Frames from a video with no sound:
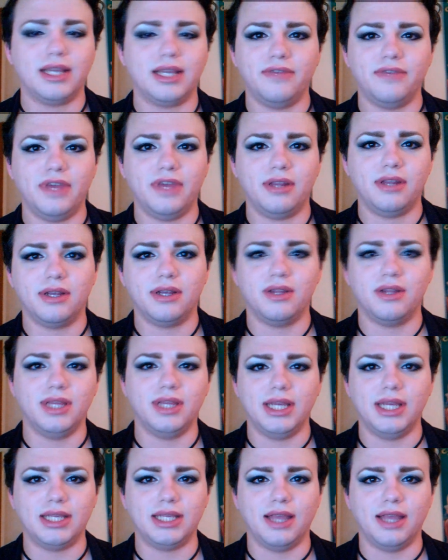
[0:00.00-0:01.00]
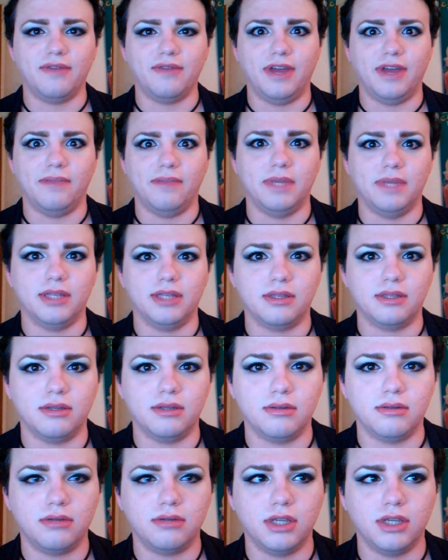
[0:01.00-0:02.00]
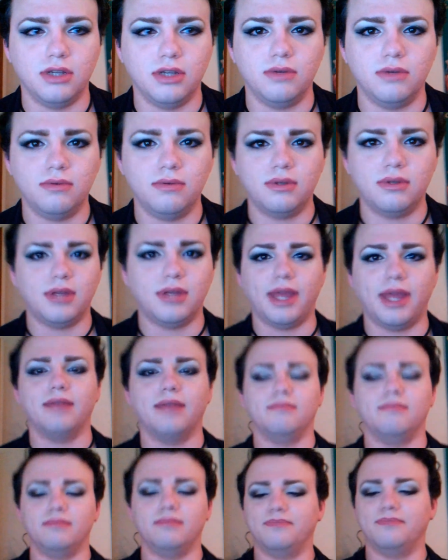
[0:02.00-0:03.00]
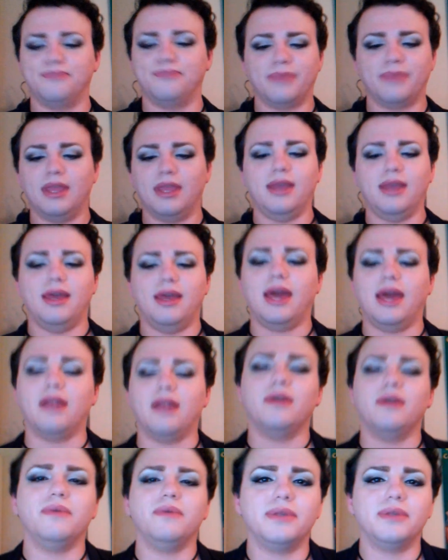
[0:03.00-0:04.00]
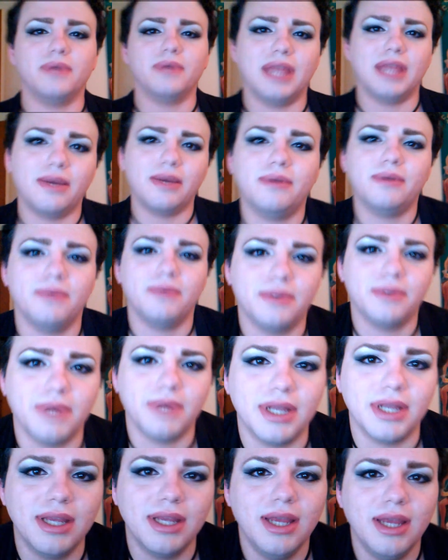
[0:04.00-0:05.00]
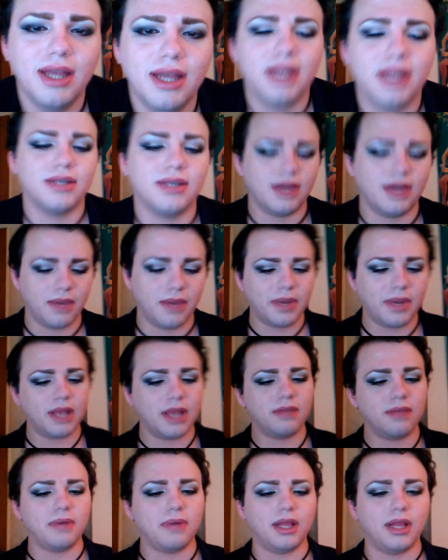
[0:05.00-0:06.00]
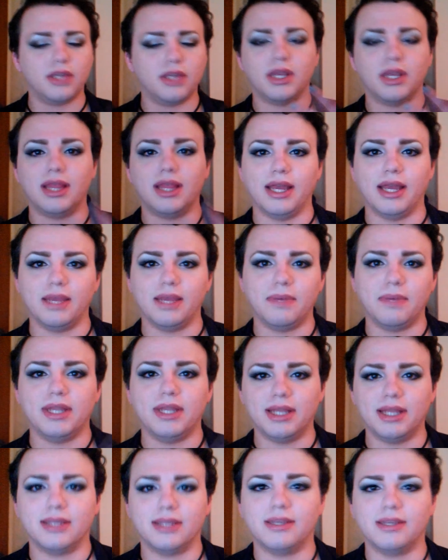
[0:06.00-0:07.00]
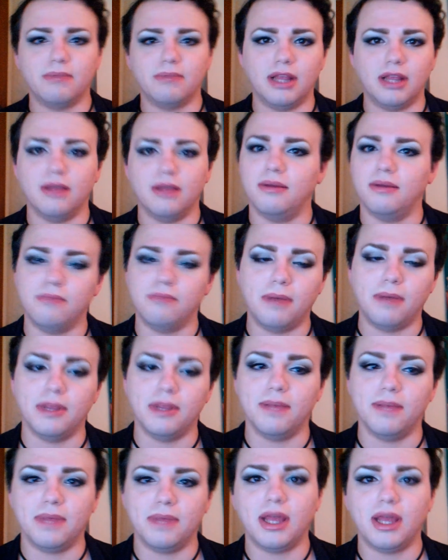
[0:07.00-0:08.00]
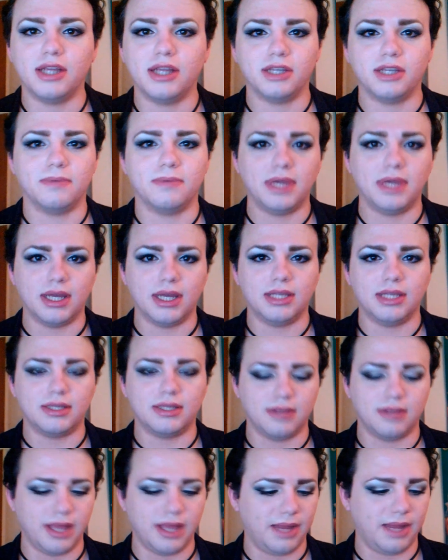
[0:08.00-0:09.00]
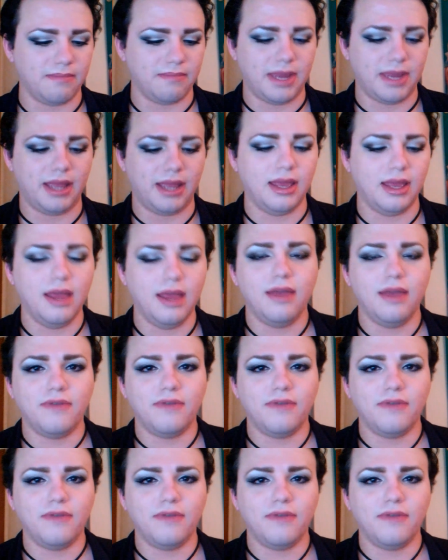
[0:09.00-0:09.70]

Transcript: activator. It only takes like 5 minutes to do, and I don't know, it was weird. That one was weird. Because, okay, regular polish I like, but it tends to bubble up a lot just because, like, my